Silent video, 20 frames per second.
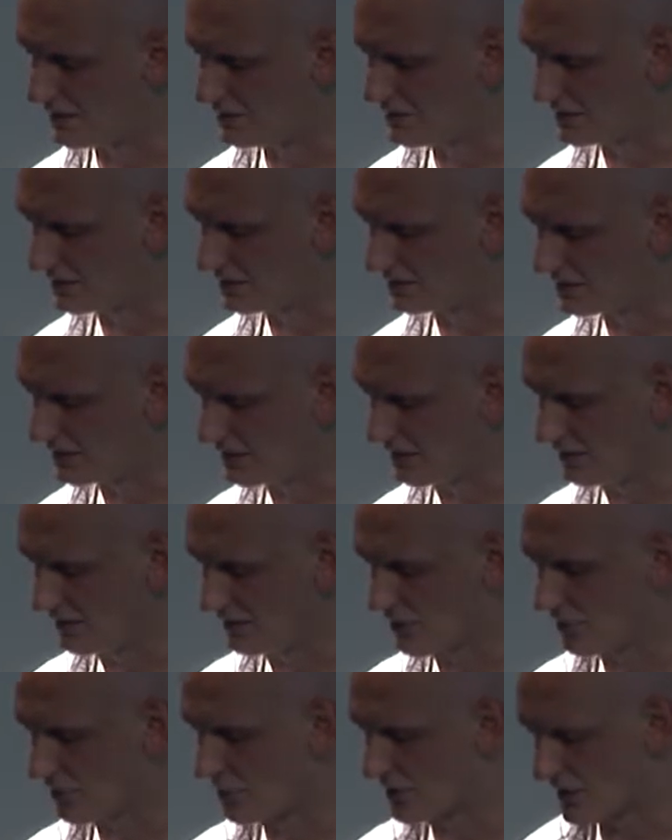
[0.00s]
16
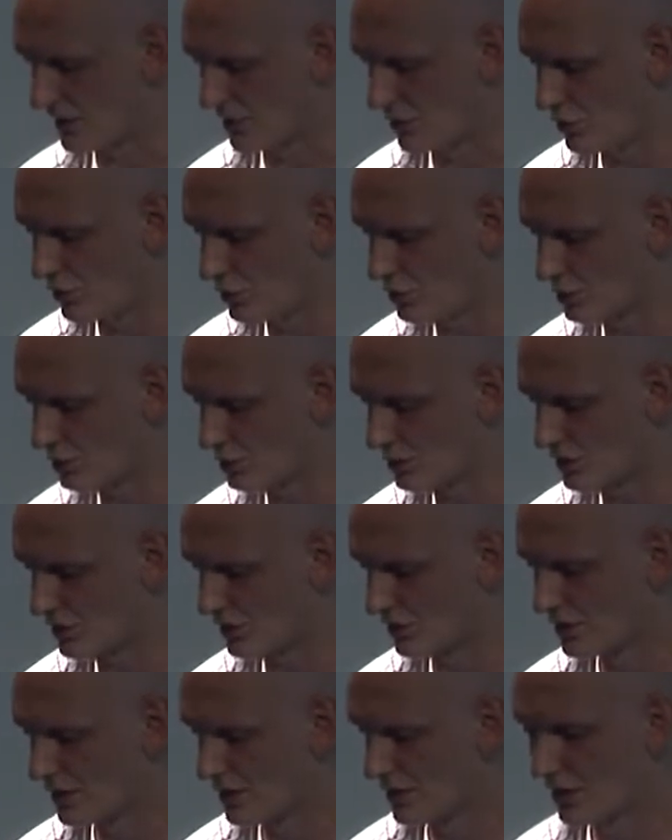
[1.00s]
knobs are
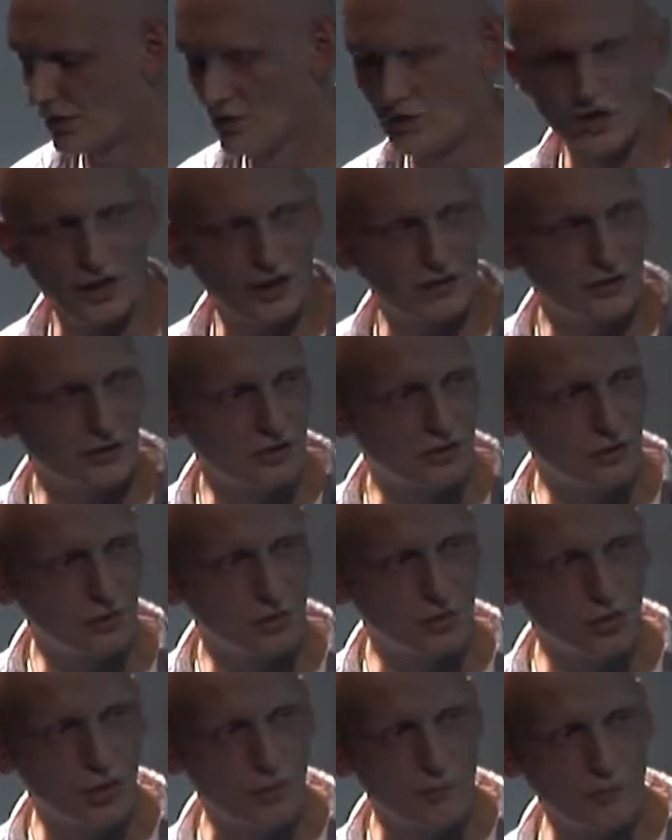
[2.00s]
used just
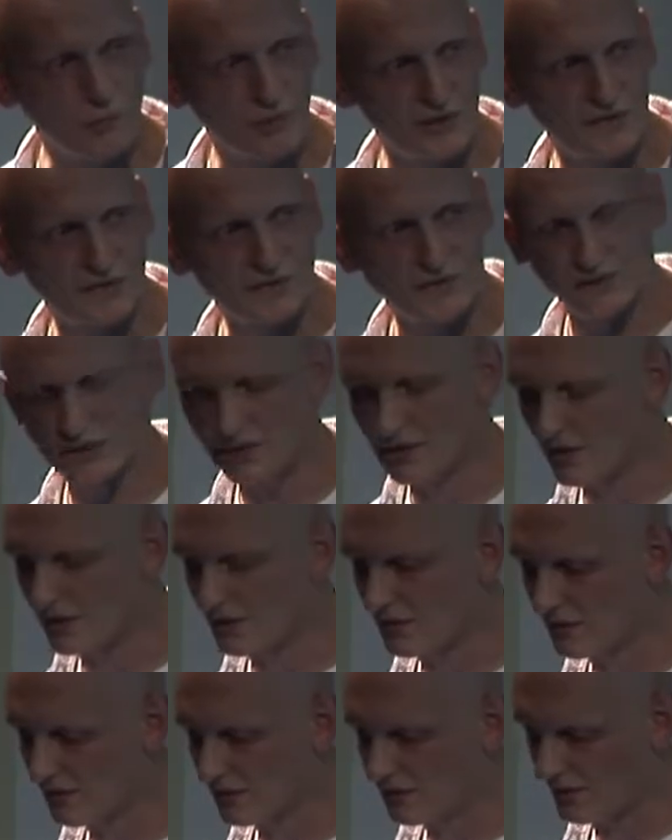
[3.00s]
to compensate
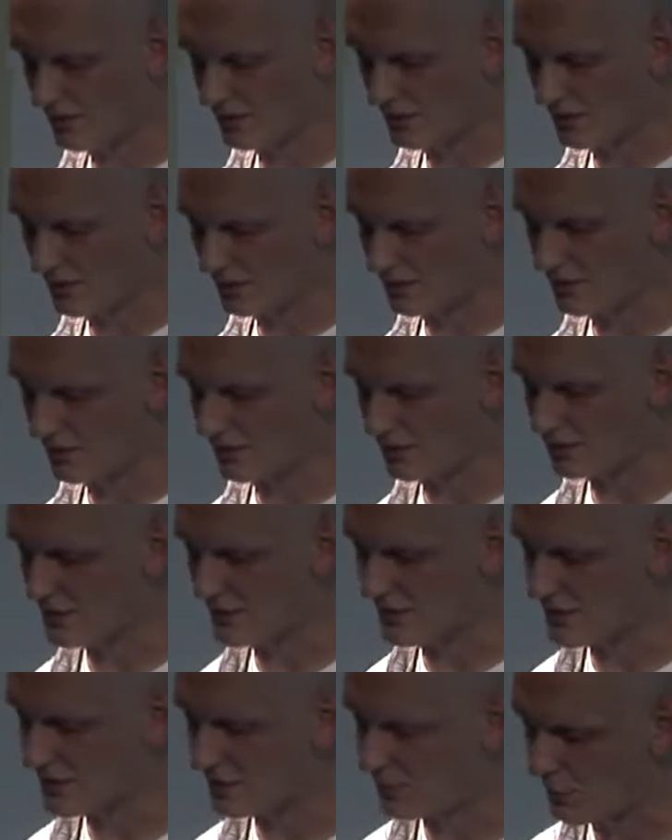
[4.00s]
that, uh,
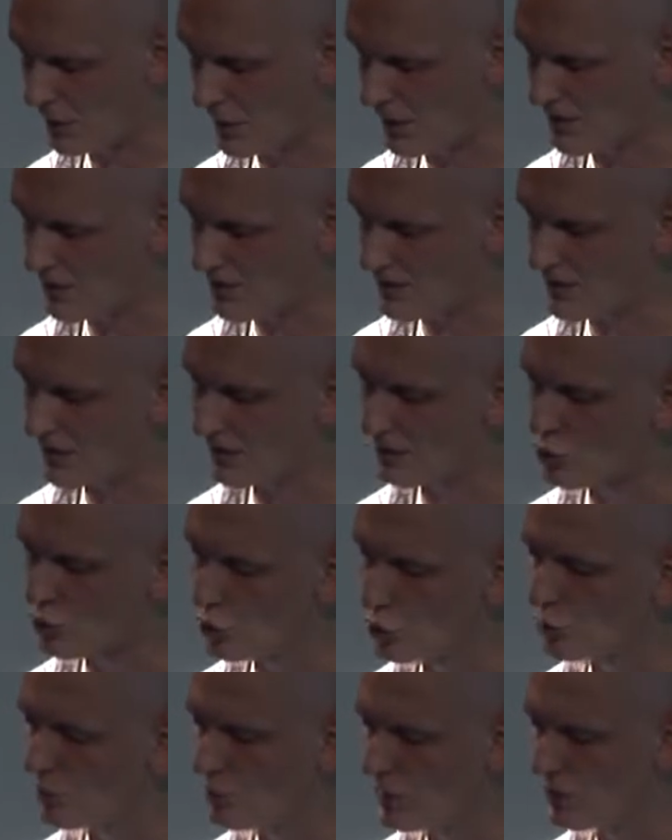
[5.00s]
that space that
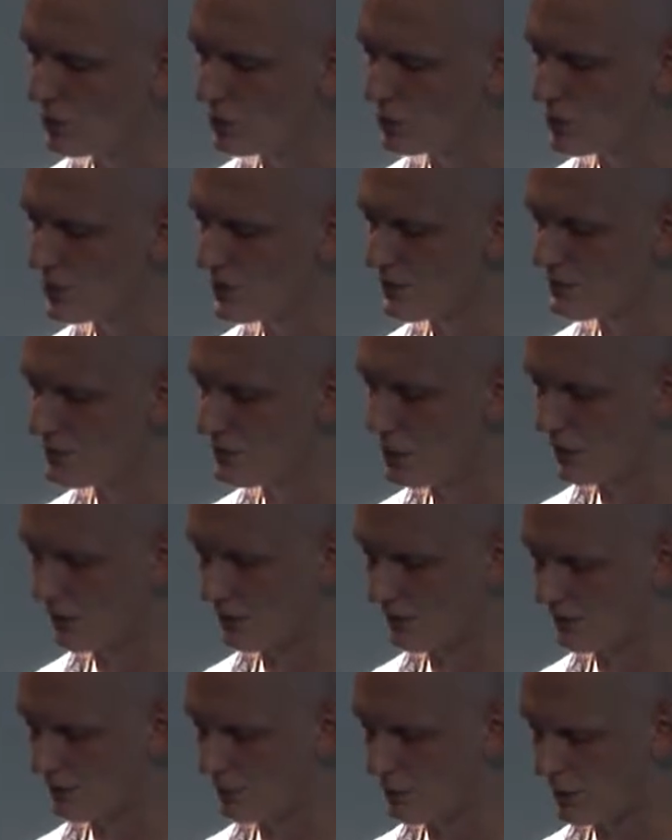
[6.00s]
could be used
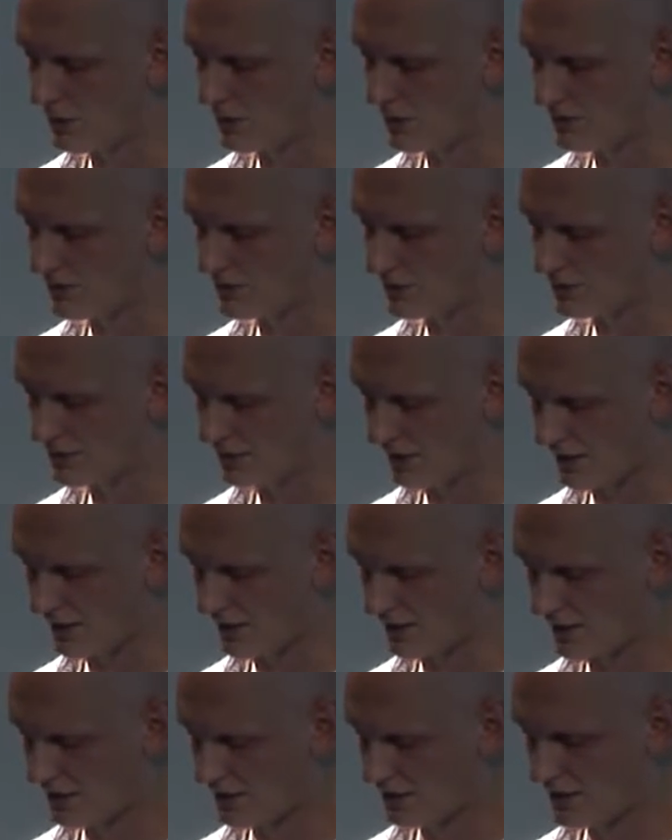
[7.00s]
by, by the
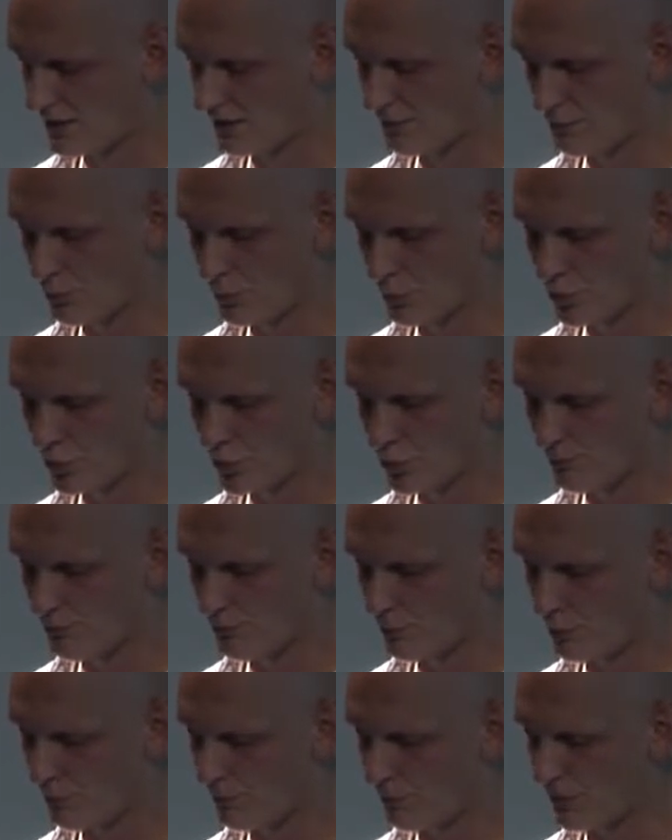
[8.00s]
stack push or
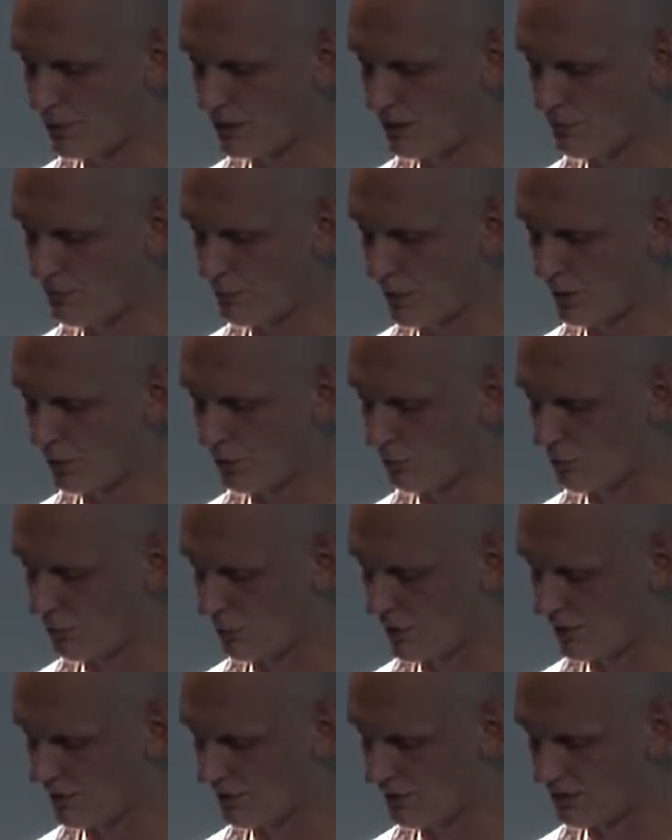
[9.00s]
pop in the payload
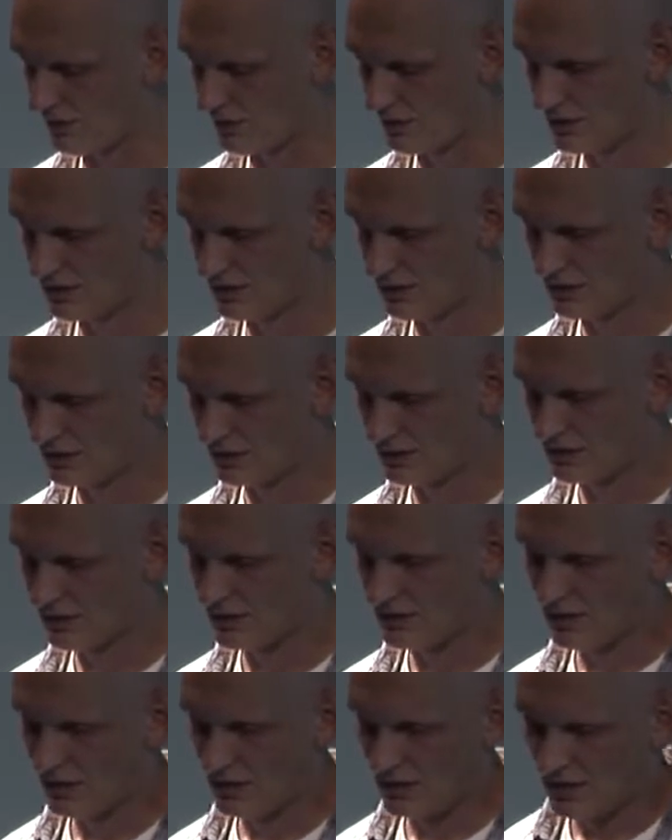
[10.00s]
part.
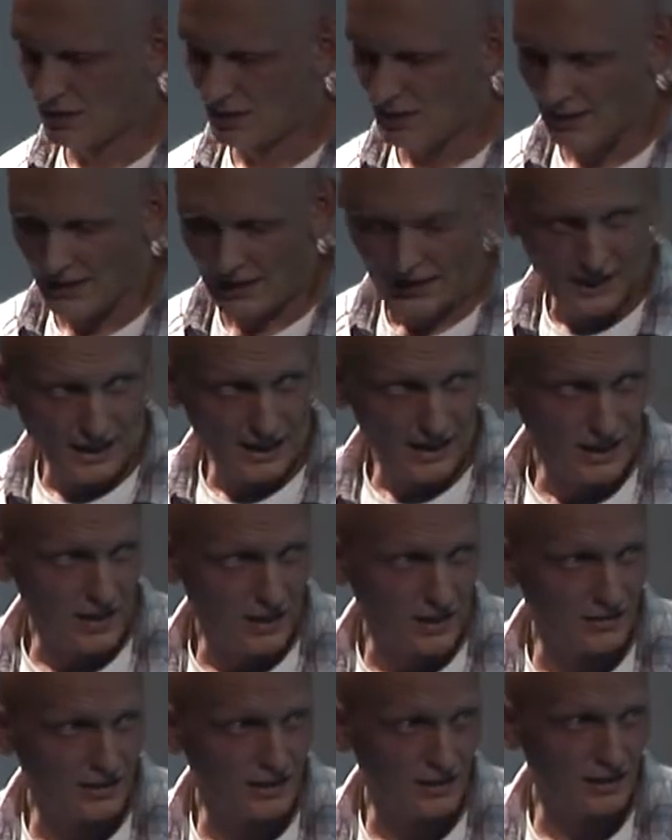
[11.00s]
Egg
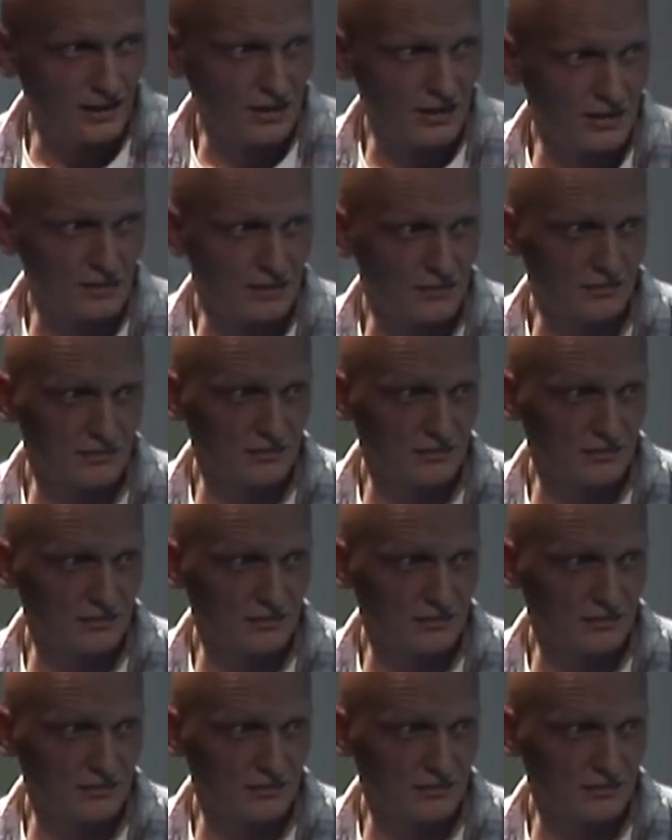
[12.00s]
hunting,